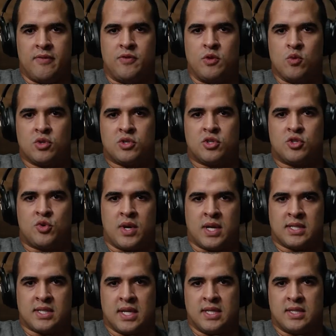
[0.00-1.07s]
you were to
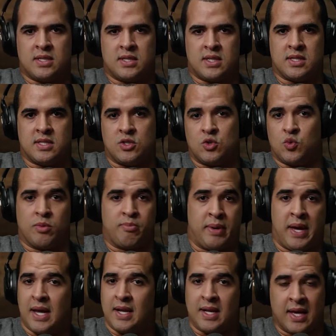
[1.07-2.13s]
translate this into a
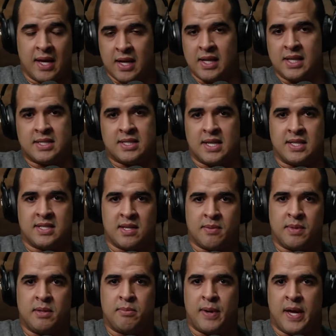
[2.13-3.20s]
paid gig, let's say
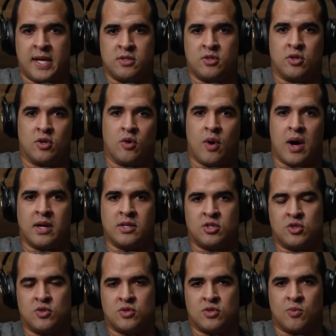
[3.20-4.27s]
somebody pays you to go out and
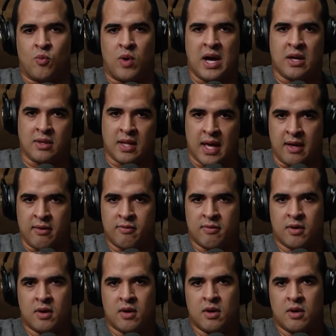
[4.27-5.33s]
shoot some wildlife,
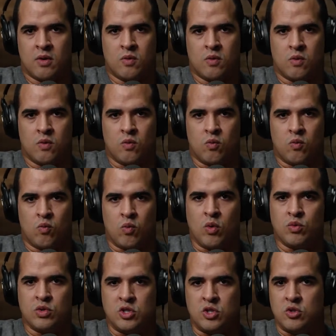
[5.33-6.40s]
what
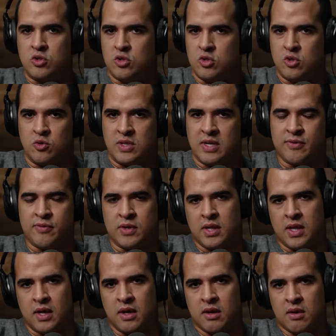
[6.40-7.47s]
would you do
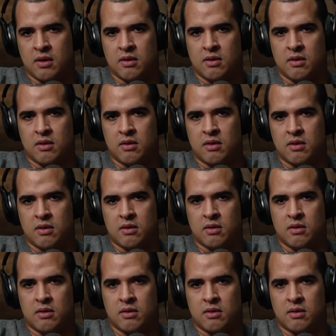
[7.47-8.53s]
differently?
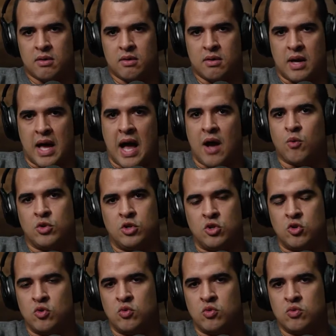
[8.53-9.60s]
How would
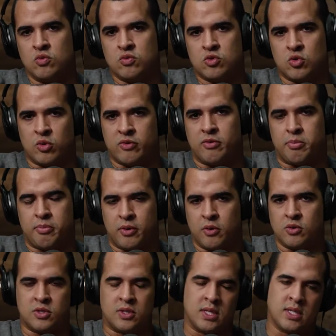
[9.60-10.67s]
you sort of
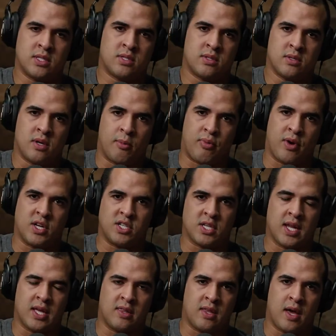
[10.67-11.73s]
approach this, a project
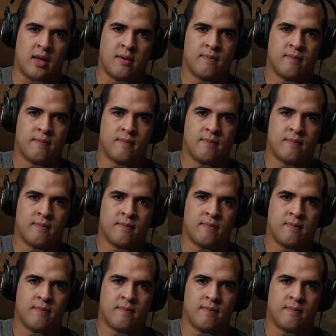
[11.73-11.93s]
like that?